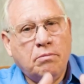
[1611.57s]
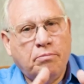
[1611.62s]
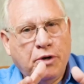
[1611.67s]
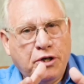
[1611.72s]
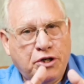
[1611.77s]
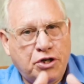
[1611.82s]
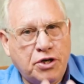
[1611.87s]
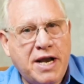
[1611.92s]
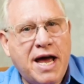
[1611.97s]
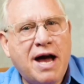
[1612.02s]

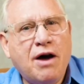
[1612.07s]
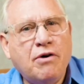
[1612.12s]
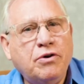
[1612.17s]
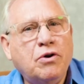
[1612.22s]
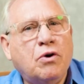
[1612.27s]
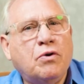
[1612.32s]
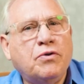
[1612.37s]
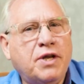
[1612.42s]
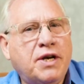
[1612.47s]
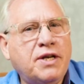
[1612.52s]
but you now
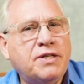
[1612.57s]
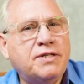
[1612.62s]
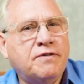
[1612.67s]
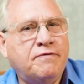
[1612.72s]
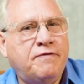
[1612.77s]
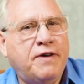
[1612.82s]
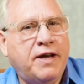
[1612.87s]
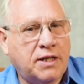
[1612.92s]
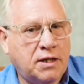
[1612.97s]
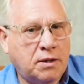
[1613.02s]
know that it's
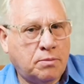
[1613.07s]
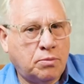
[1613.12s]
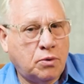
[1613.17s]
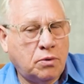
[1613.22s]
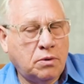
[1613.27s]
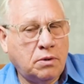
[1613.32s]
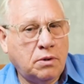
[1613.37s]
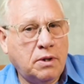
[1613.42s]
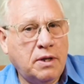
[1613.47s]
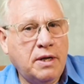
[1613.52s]

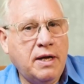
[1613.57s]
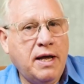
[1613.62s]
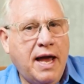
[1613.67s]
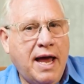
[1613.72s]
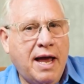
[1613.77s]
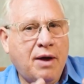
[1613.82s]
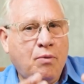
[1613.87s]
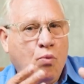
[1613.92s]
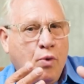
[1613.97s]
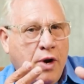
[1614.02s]
available,
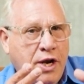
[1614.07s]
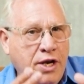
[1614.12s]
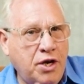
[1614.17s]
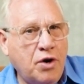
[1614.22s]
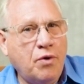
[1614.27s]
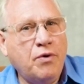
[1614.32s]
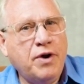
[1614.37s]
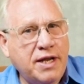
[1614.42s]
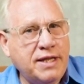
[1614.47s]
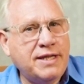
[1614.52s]
and when
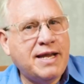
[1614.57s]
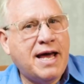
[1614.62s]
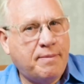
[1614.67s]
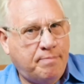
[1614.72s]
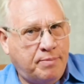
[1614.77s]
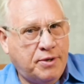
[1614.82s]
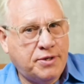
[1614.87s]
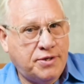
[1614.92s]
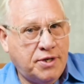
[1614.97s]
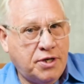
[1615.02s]
you're in
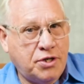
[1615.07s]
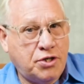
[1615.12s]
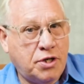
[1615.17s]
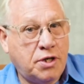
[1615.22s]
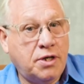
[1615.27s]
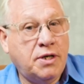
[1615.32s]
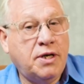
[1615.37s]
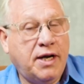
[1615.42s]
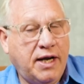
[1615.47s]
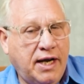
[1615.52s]
that
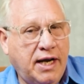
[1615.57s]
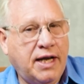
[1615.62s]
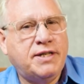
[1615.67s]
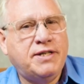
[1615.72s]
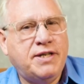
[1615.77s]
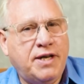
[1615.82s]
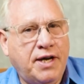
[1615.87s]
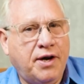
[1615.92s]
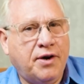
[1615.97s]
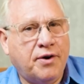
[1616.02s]
position,
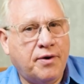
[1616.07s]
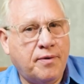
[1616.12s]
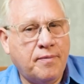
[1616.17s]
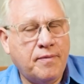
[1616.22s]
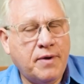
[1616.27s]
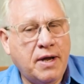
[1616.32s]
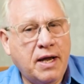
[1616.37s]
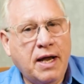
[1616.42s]
it's here.